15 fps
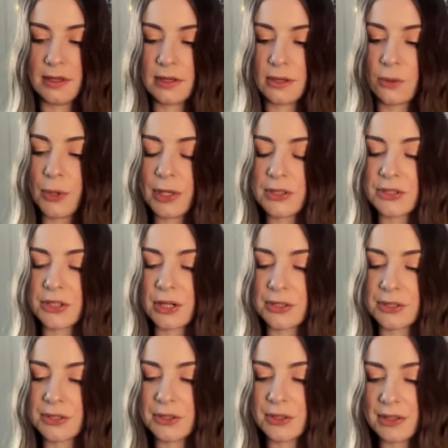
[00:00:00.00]
Quick
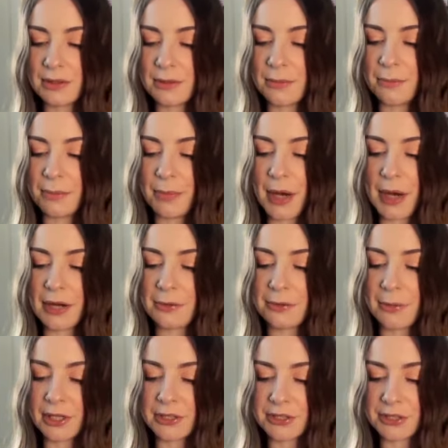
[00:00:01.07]
Charger,
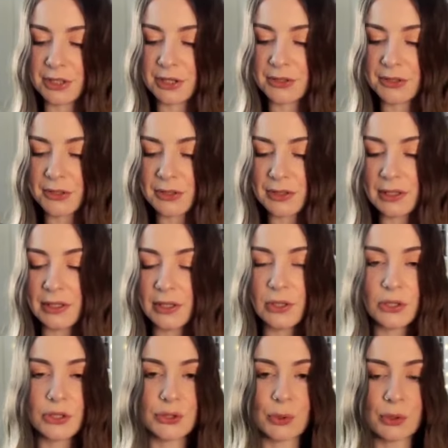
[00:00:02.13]
Batteryman Charger,
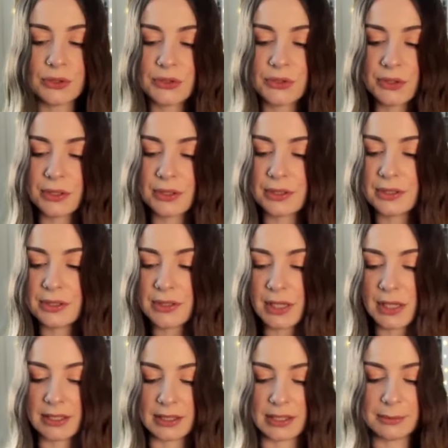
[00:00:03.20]
Short Circuit,
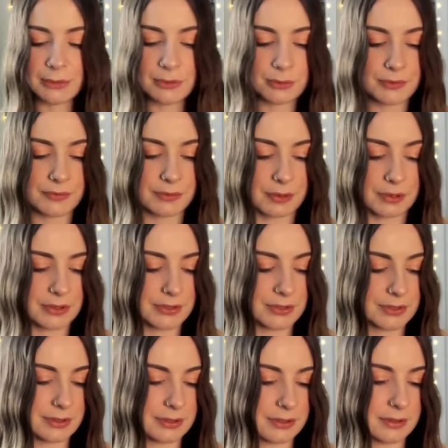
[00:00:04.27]
and Limit Reverse.